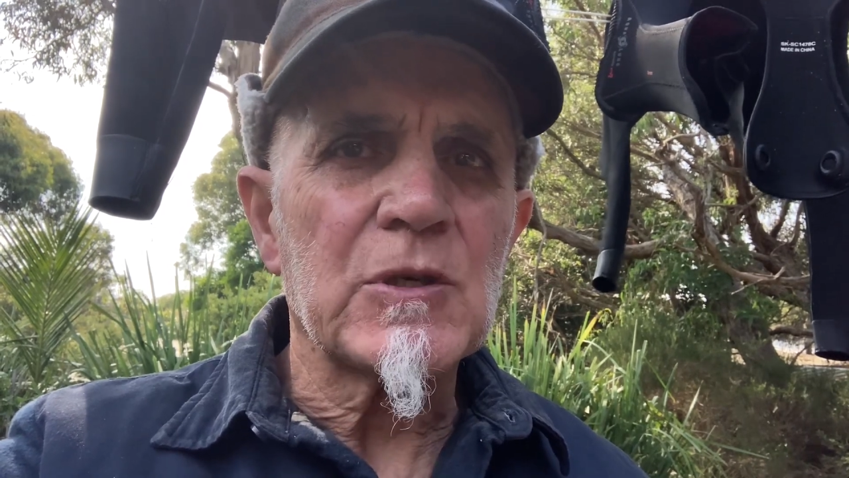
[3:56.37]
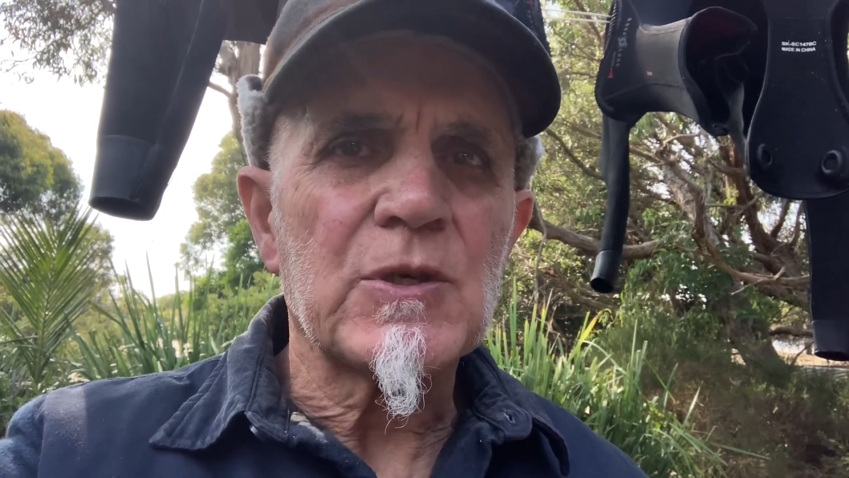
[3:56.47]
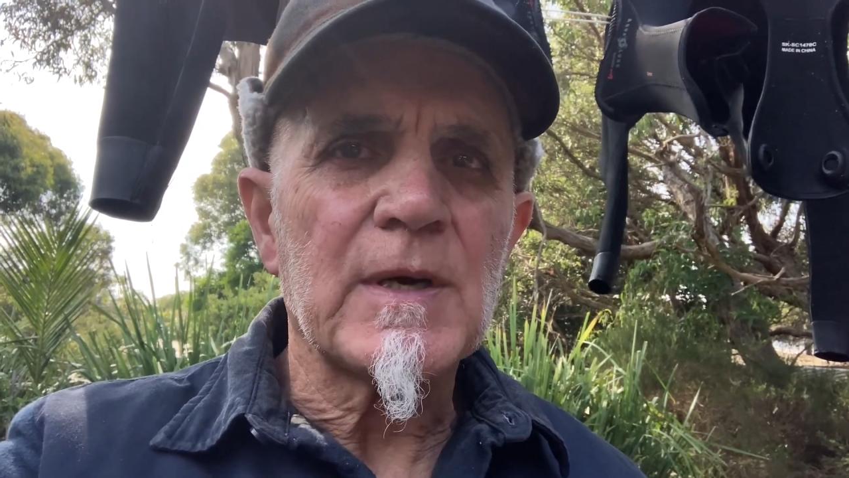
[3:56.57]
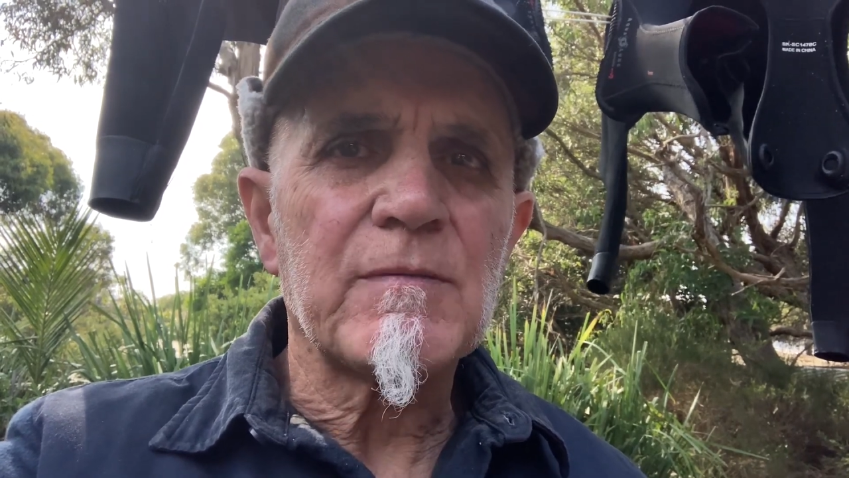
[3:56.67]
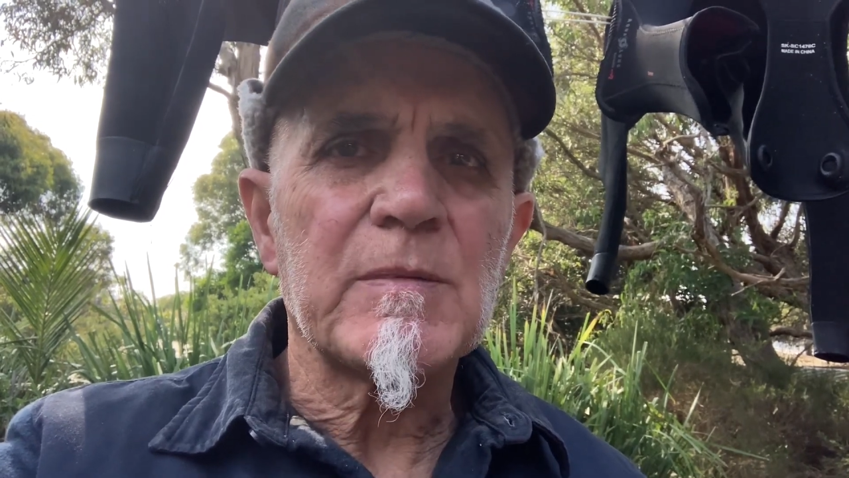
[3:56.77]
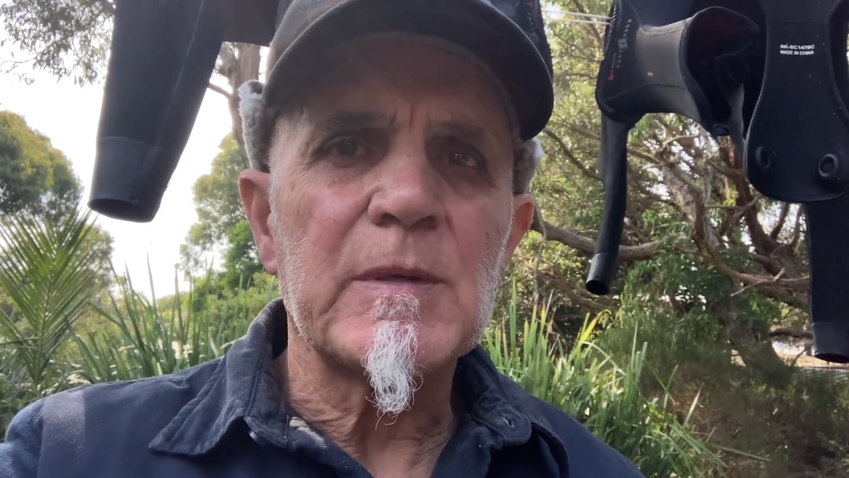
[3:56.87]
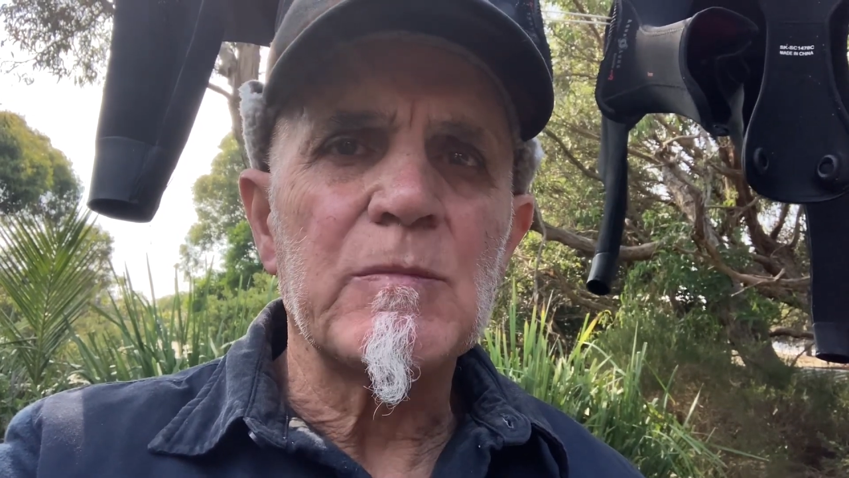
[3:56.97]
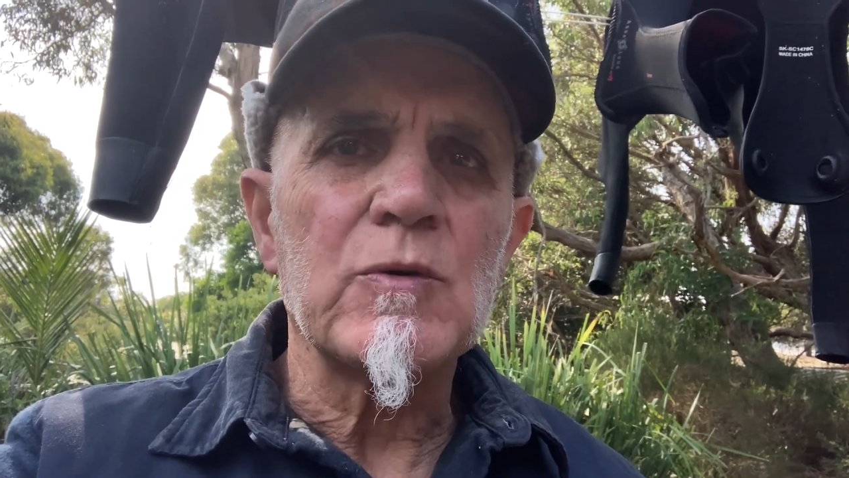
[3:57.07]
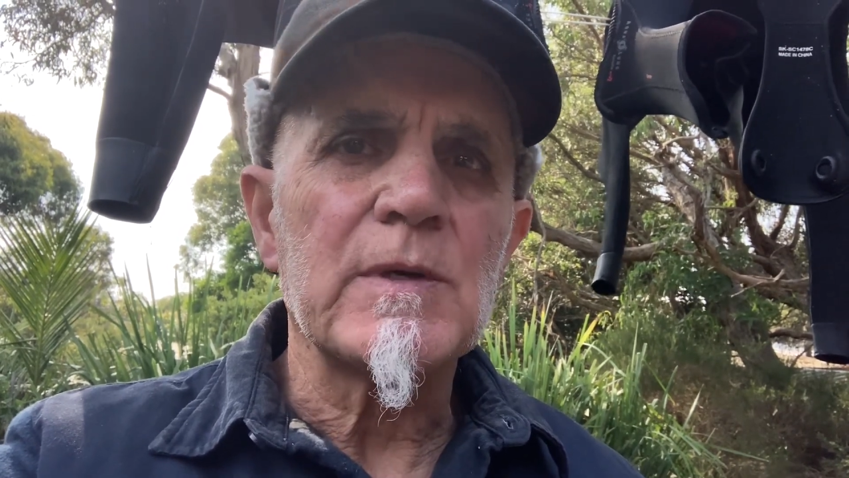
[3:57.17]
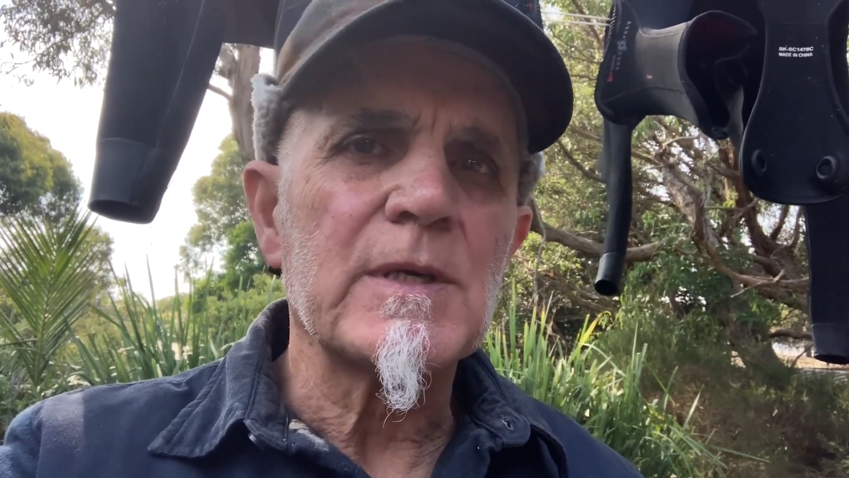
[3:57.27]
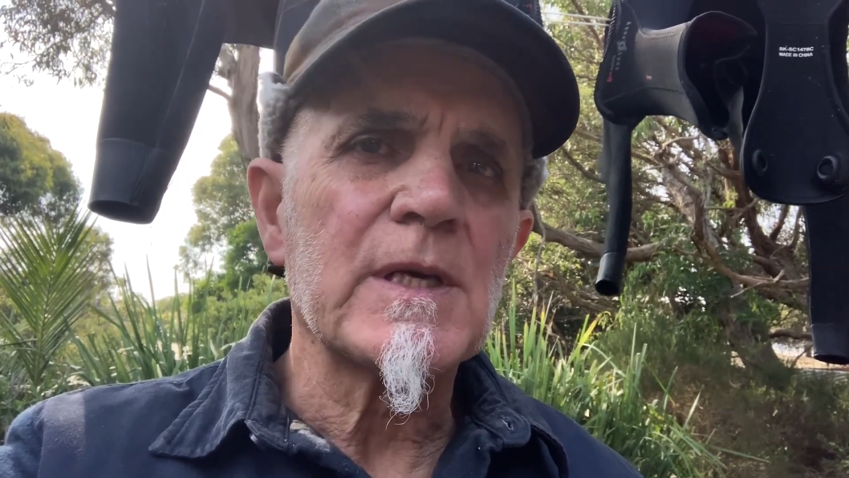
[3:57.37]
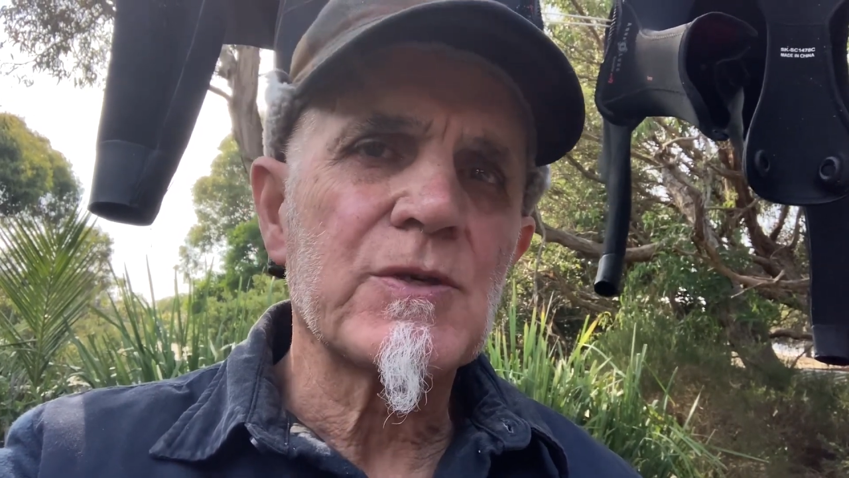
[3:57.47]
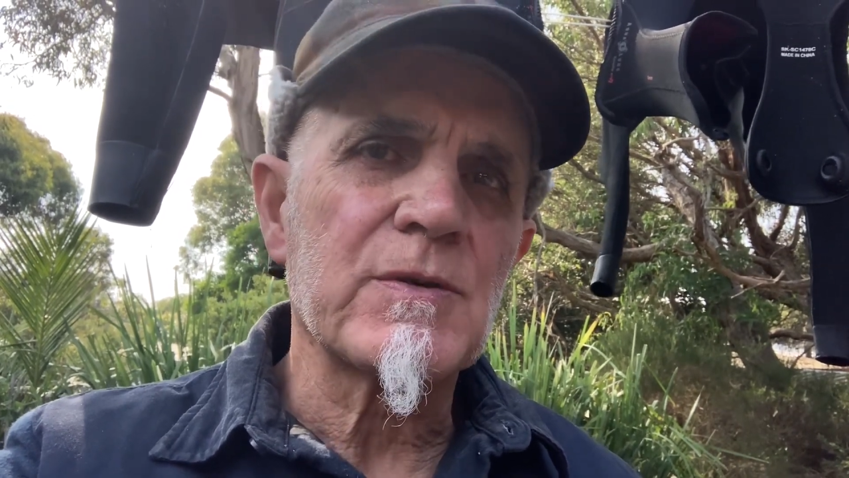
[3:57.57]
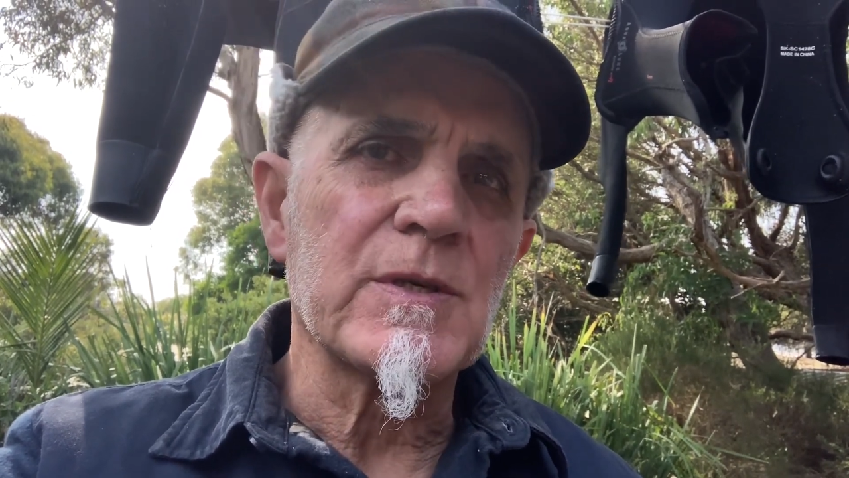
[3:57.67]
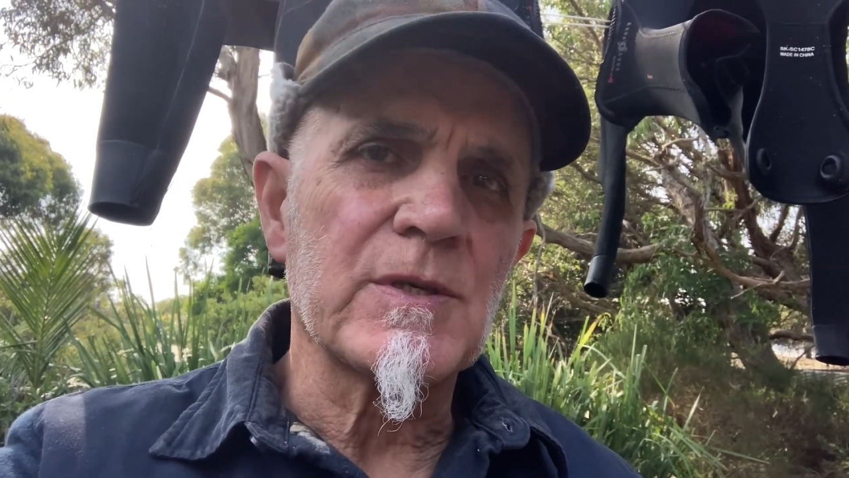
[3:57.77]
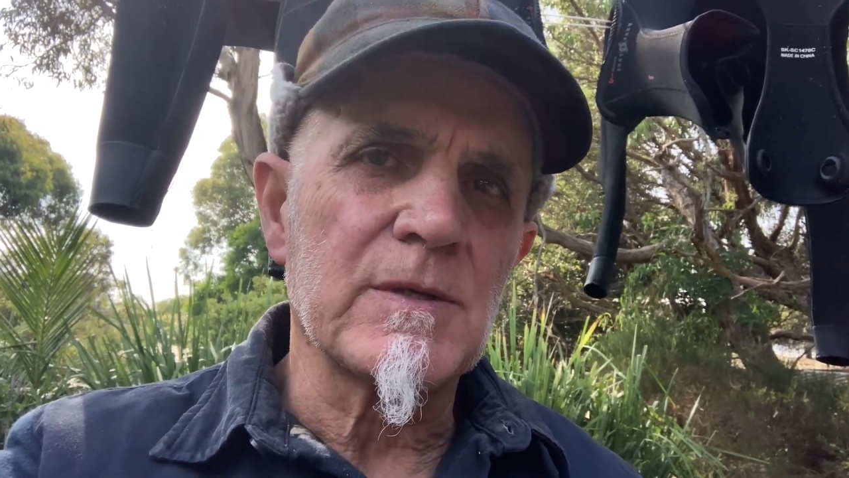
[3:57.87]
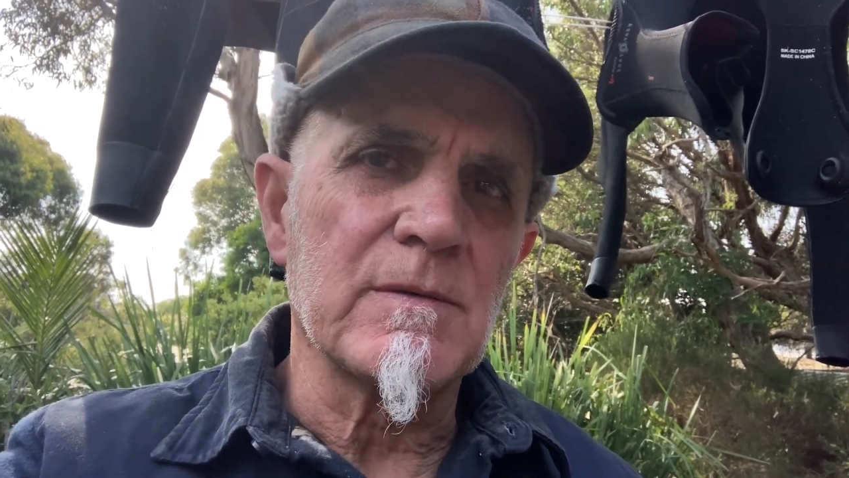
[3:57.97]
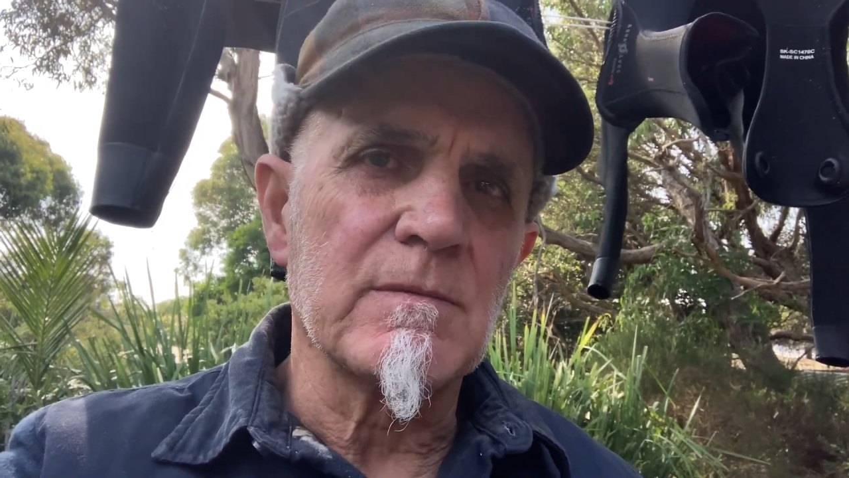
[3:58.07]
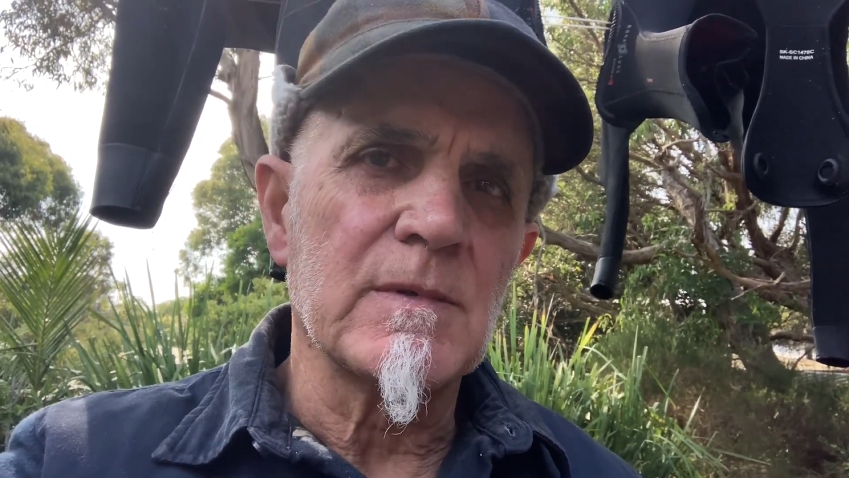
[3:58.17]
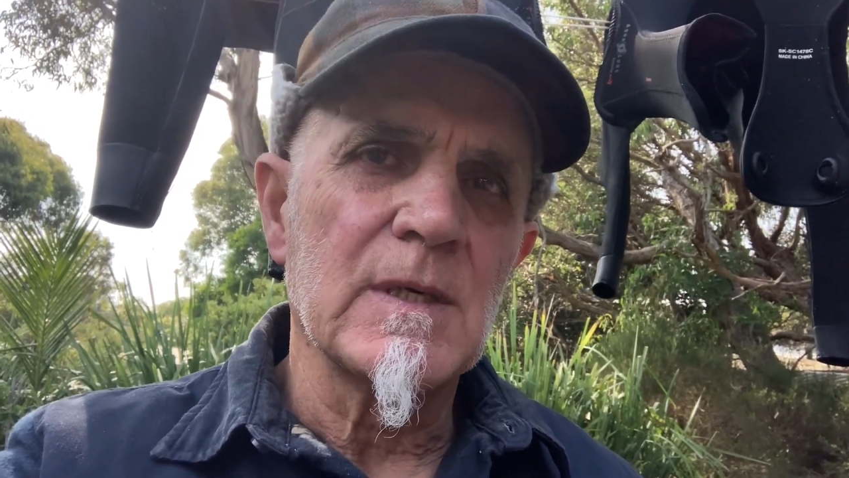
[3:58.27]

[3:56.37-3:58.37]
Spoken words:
but you have to be more industrious and